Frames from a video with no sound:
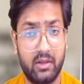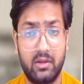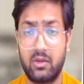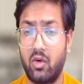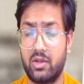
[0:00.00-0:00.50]
the
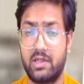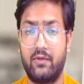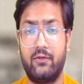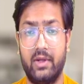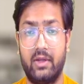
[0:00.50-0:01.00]
concept
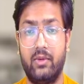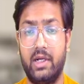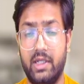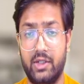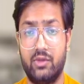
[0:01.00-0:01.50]
of
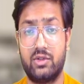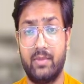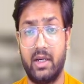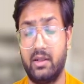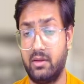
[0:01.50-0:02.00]
liquidity
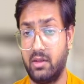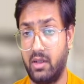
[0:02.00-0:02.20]
inducement